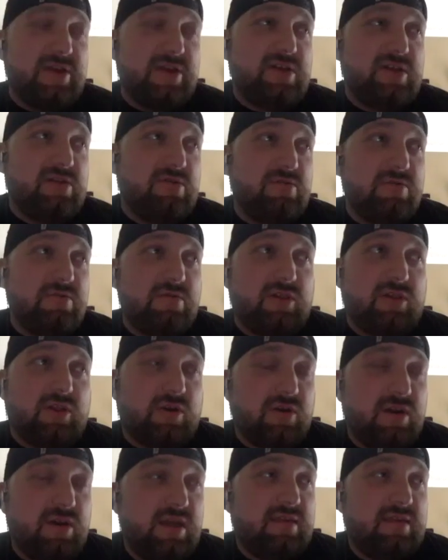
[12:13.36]
you,
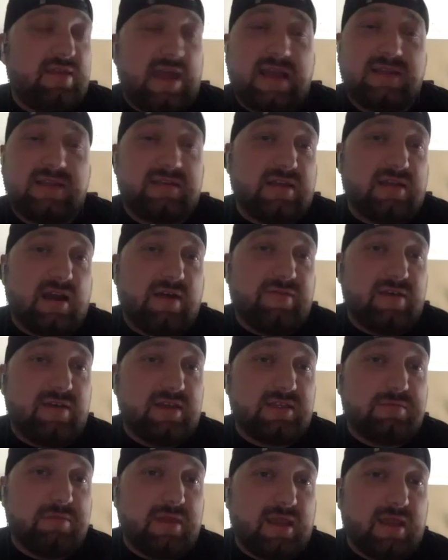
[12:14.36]
learning that stuff
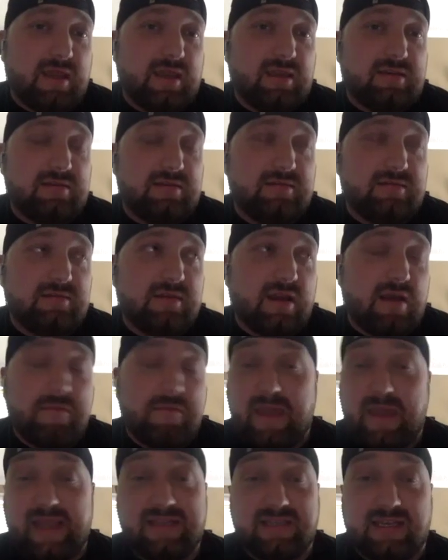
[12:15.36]
has been
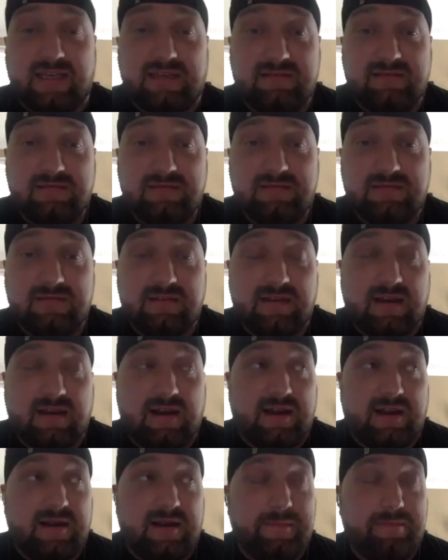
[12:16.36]
amazing.
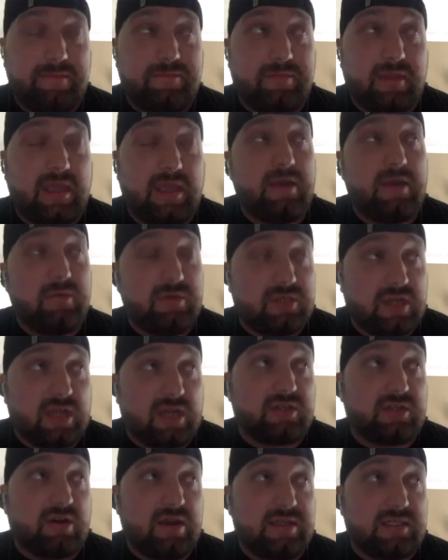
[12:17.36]
Um, playing with
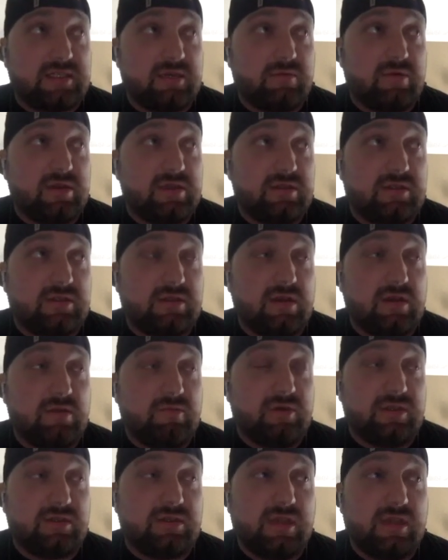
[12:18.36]
Josh Gracin was it
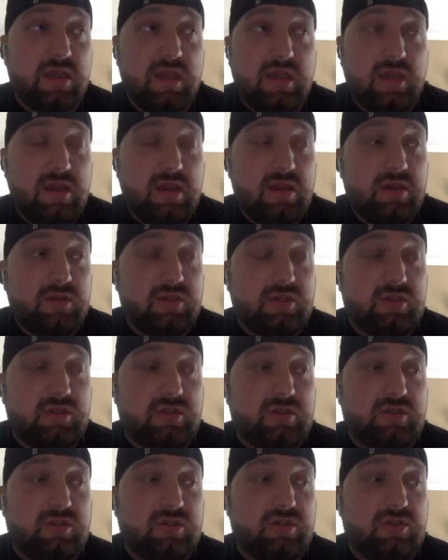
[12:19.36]
was
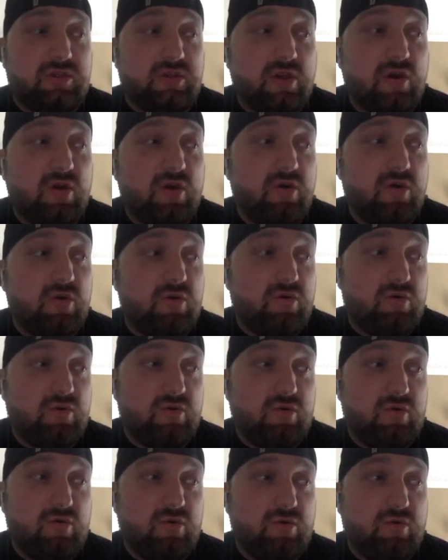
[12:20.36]

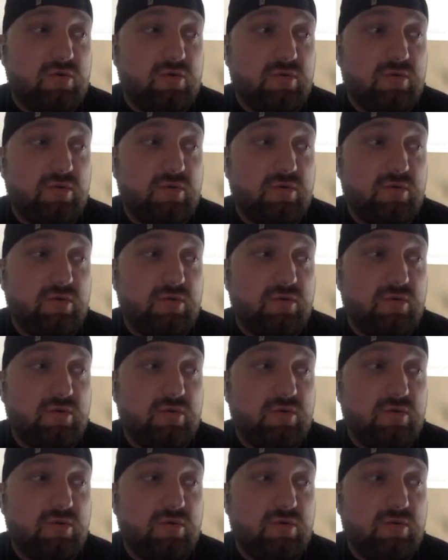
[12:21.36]
so